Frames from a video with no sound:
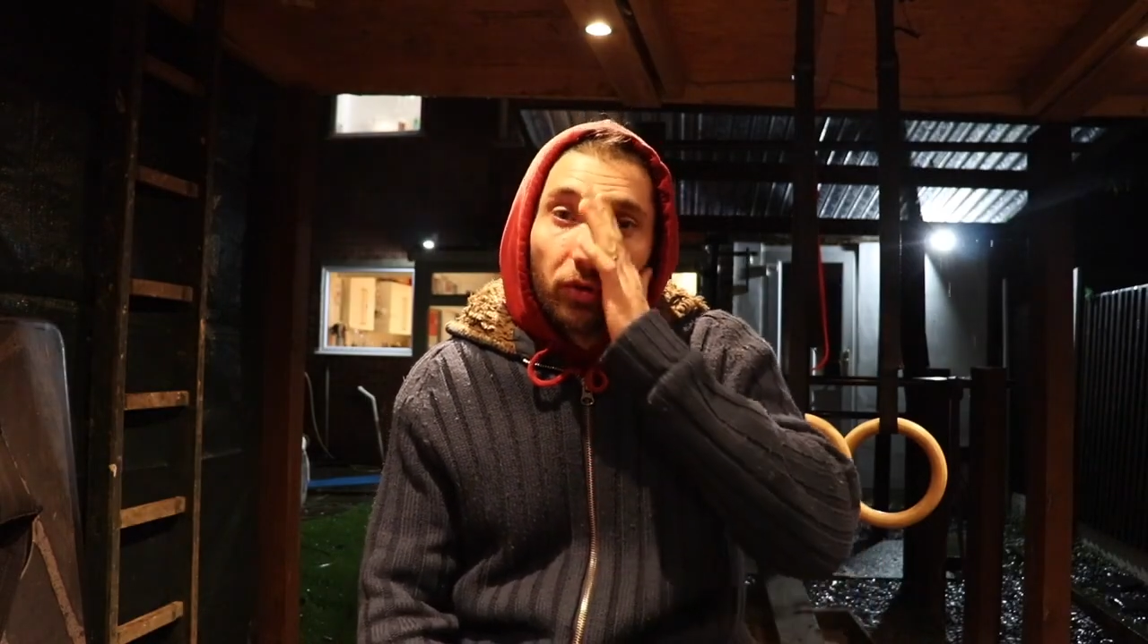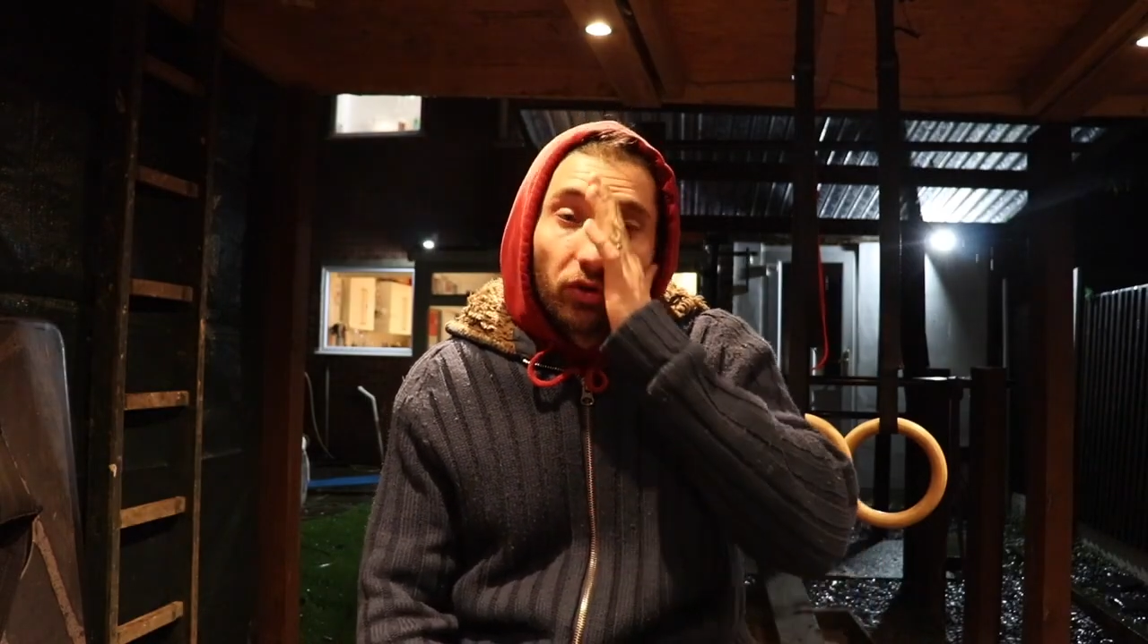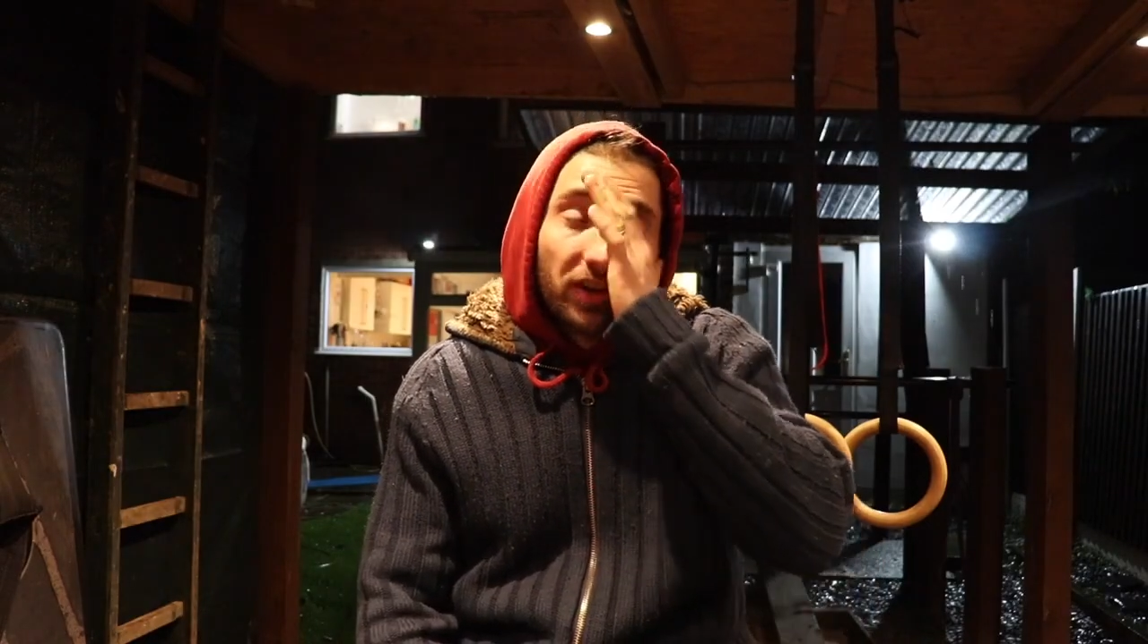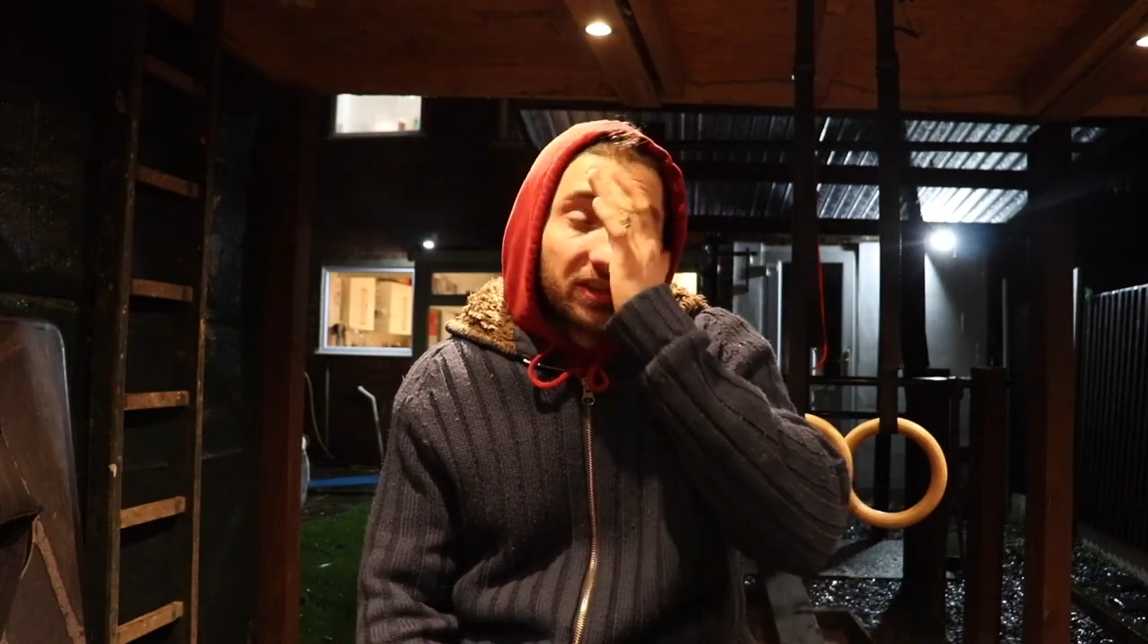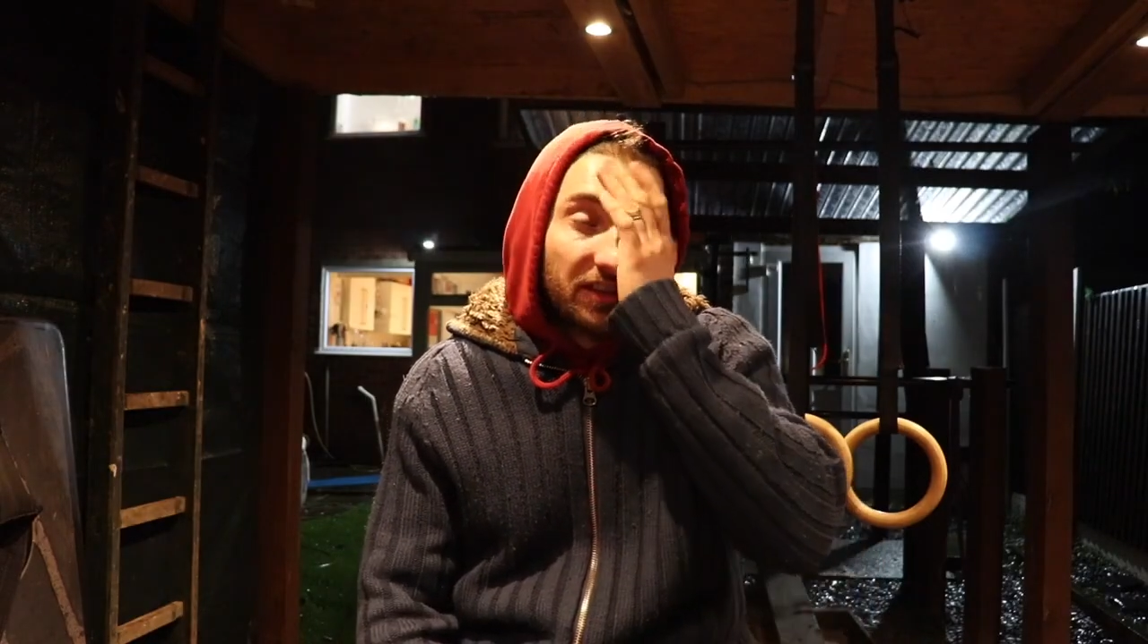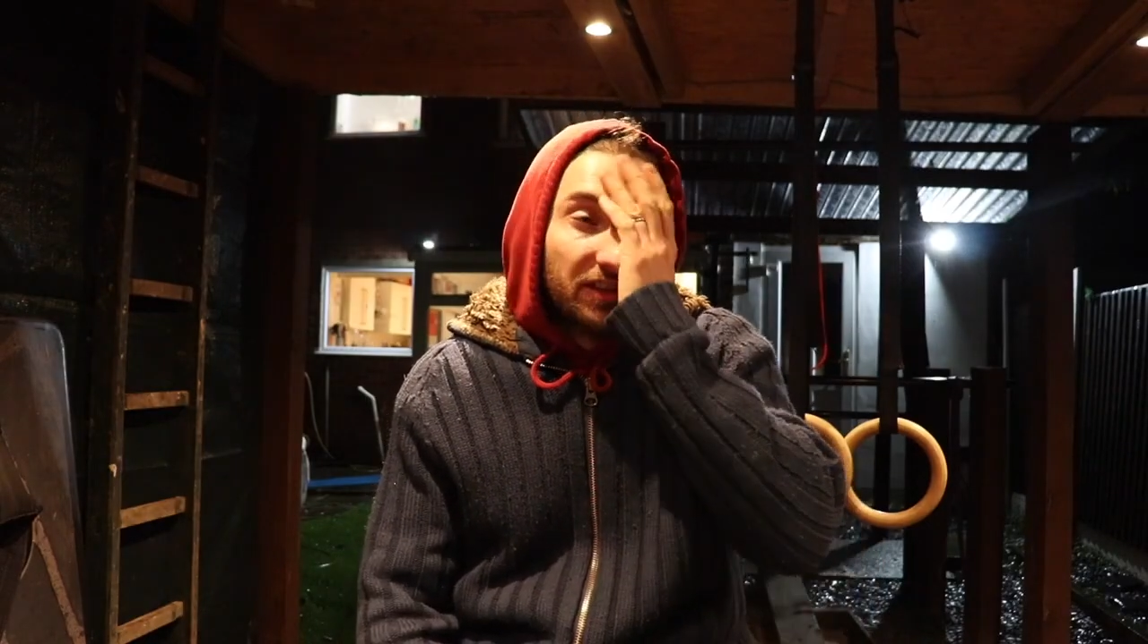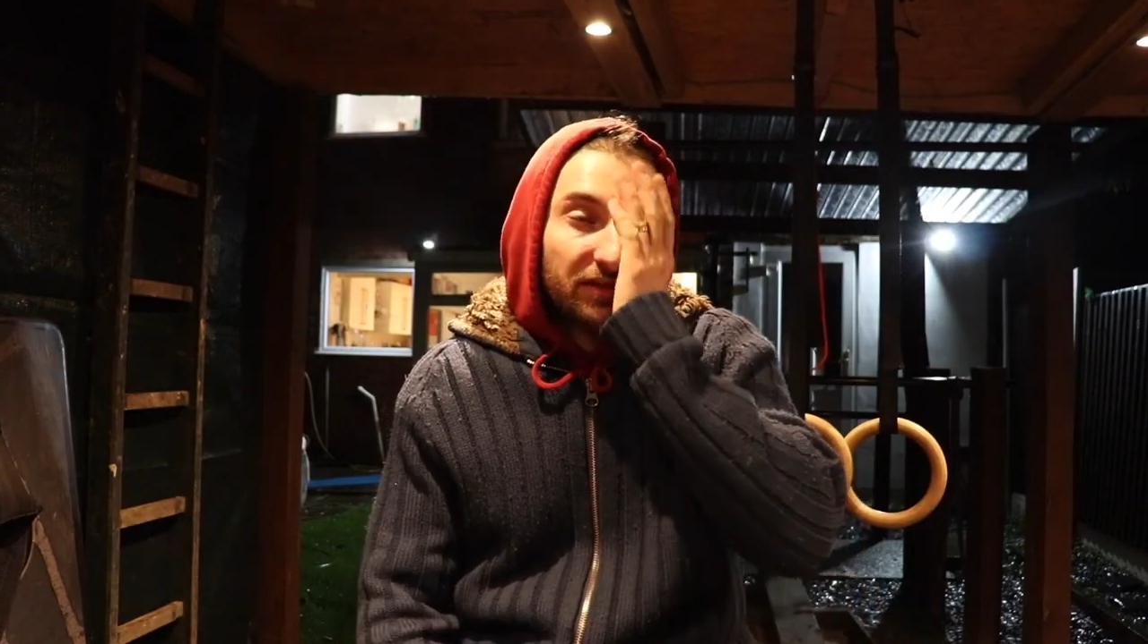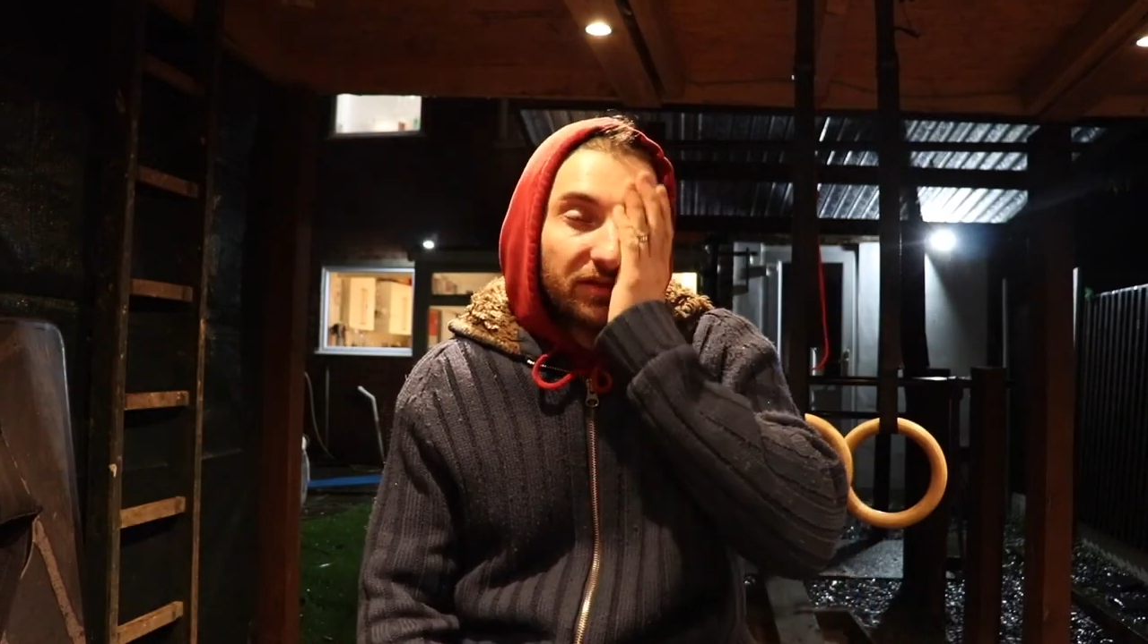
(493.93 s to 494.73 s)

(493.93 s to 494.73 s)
progressing